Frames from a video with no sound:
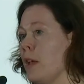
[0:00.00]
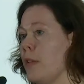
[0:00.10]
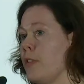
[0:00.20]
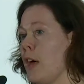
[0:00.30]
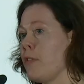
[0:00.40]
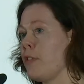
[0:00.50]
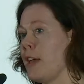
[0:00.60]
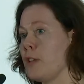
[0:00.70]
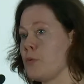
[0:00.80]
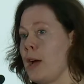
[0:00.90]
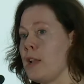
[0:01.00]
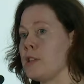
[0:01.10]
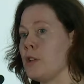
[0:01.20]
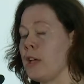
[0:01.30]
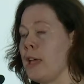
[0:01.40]
The other thing as well
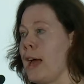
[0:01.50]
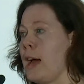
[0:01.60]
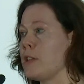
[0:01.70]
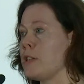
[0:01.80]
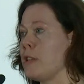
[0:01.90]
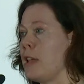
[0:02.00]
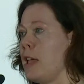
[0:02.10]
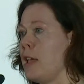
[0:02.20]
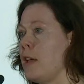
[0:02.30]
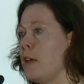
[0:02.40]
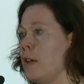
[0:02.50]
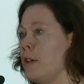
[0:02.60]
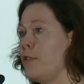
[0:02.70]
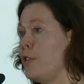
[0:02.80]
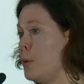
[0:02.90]
is looking at the
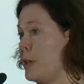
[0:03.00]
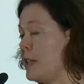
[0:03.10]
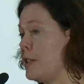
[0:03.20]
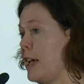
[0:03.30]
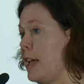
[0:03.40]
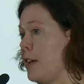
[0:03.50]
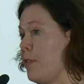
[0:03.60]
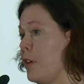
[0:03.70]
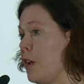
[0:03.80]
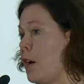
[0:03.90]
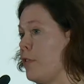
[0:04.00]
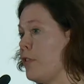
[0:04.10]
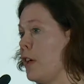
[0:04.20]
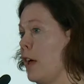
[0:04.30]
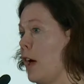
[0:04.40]
fluid intake of the glove
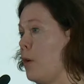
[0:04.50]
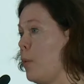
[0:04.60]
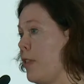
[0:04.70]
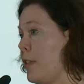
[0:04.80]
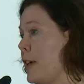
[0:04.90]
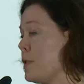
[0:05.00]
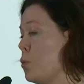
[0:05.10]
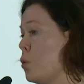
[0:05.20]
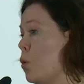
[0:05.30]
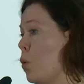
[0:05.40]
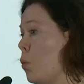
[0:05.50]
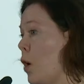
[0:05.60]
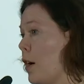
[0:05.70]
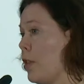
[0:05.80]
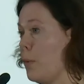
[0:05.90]
and whether there's more
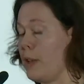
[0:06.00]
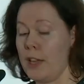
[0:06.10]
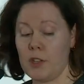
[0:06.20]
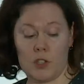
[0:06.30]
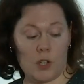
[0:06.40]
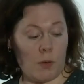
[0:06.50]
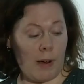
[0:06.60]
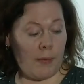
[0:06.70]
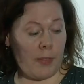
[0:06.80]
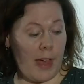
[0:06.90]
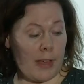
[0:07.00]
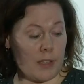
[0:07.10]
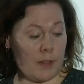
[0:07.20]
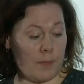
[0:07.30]
work that we need to do around that.